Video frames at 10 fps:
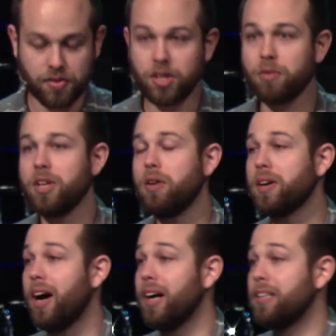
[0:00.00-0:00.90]
If you don't
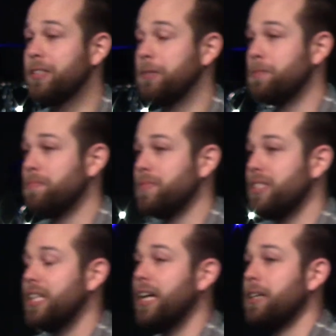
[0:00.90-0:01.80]
know God
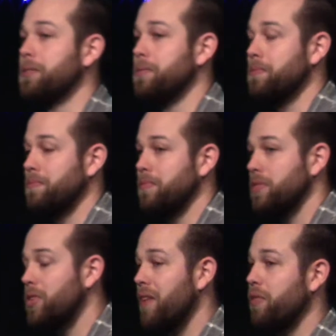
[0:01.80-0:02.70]
today,
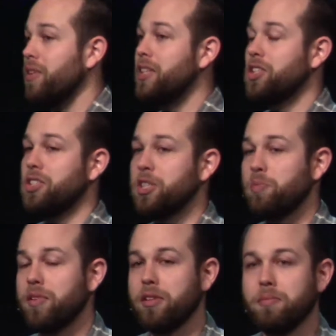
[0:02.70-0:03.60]
don't have a
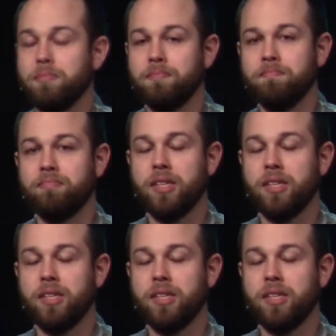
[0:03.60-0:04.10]
relationship with him,